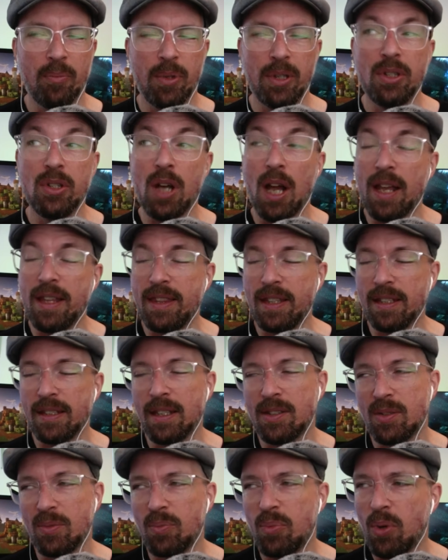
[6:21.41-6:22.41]
But no, I think
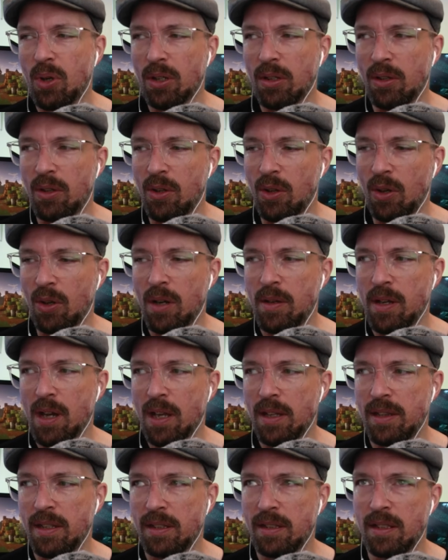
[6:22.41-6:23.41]
that's important, though.
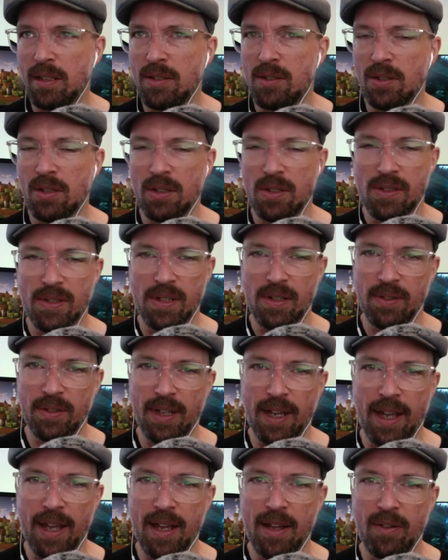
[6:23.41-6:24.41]
I think that it's a good skill
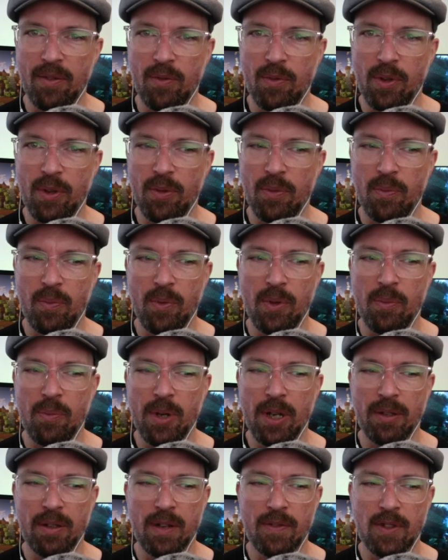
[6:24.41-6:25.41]
to have with
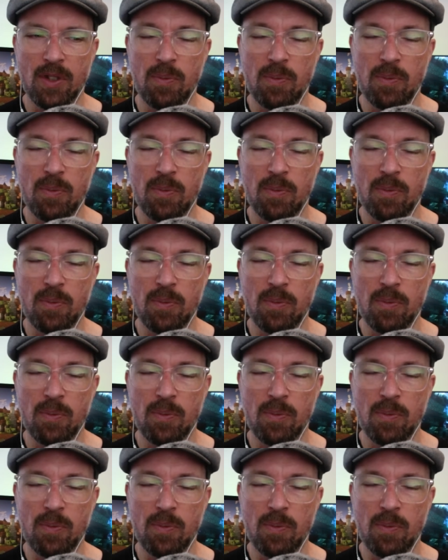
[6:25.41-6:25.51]
Minecraft,